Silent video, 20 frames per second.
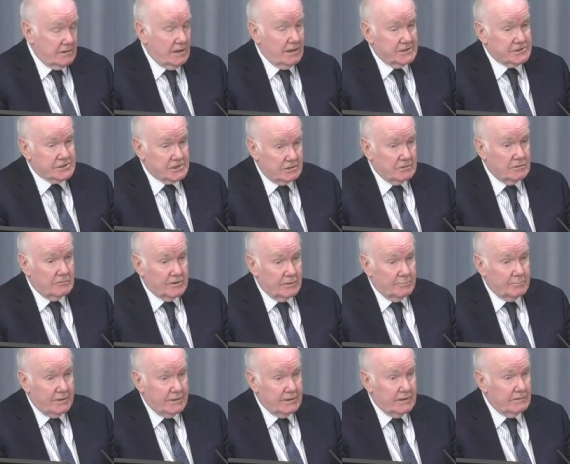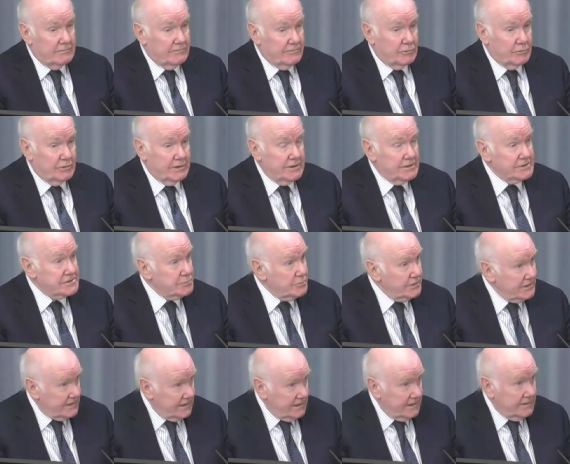And actually, over a period of four years,
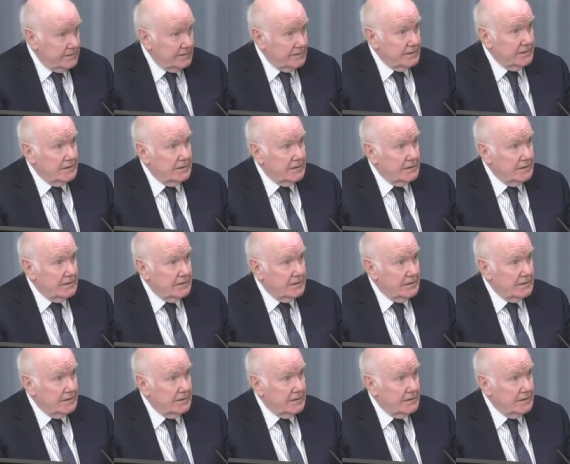we did.